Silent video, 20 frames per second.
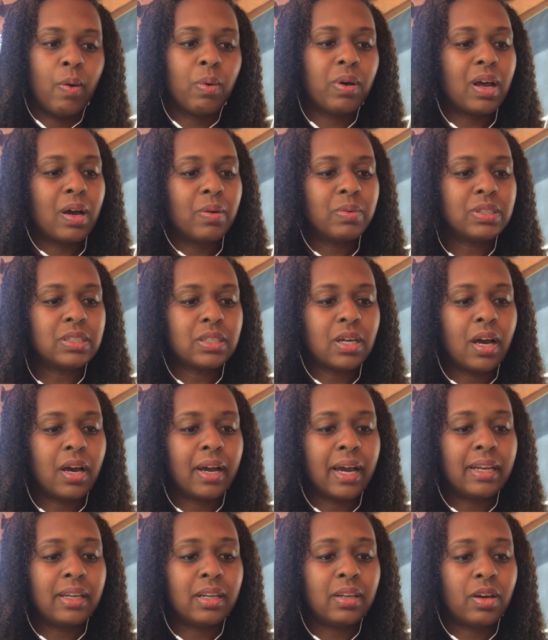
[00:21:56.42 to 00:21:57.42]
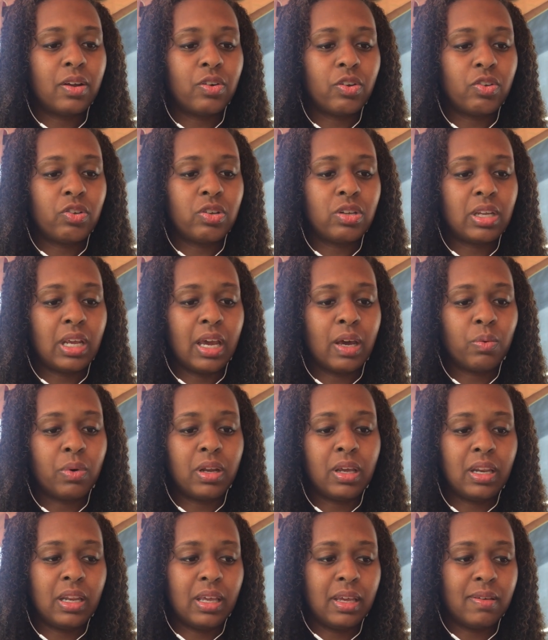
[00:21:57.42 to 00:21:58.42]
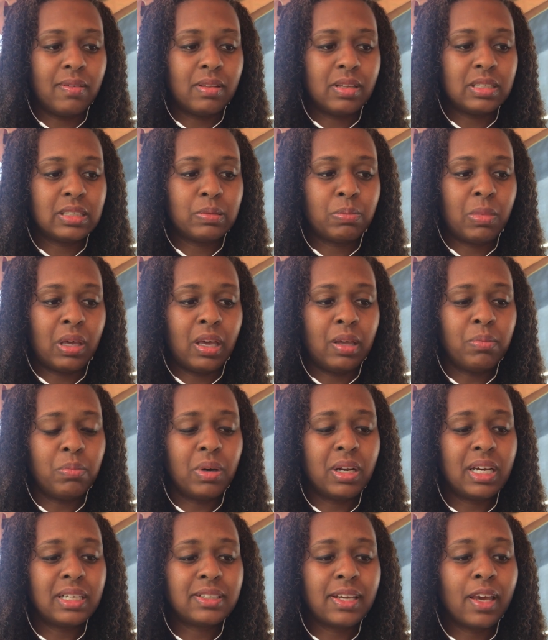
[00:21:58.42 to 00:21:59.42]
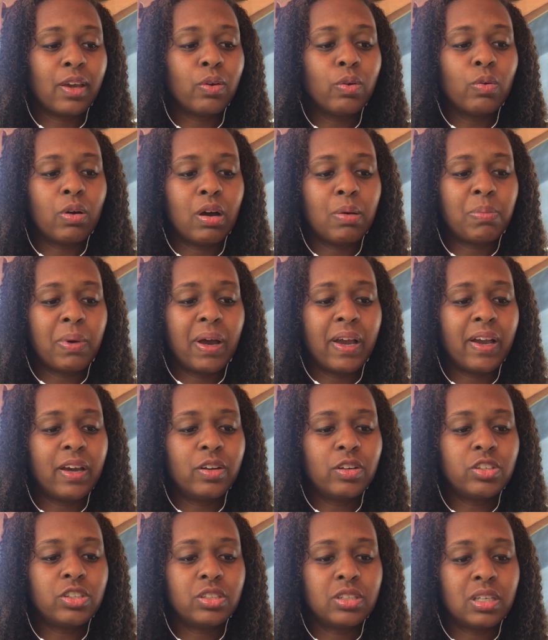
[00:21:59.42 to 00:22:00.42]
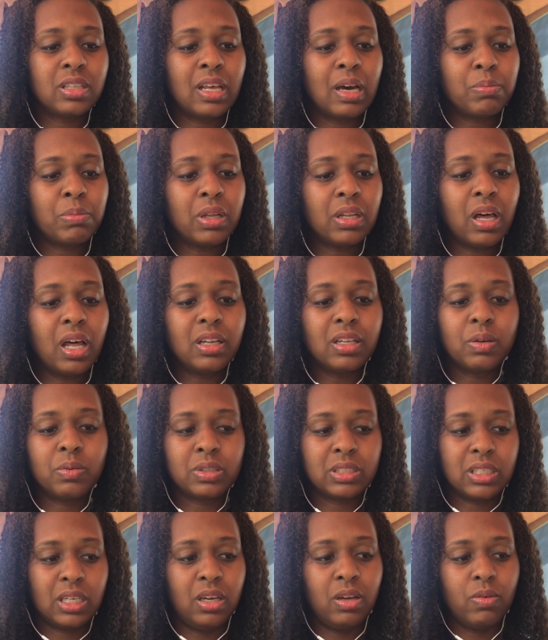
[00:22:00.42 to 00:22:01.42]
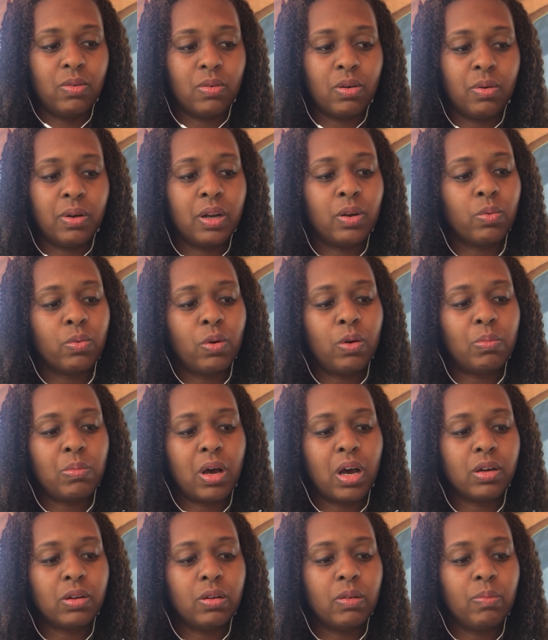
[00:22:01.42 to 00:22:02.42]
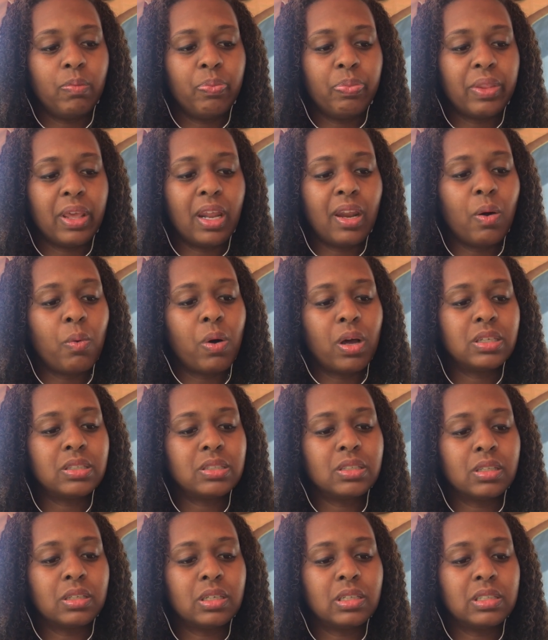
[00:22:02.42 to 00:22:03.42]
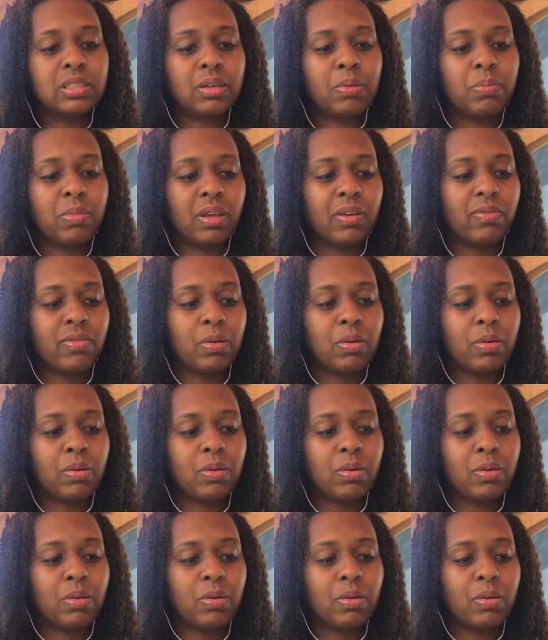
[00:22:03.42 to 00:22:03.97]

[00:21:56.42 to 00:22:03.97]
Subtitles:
When I was young, I didn't understand what any of this meant, but as I grew up, I understood that Malali was a hero and a role model, and I wanted to learn something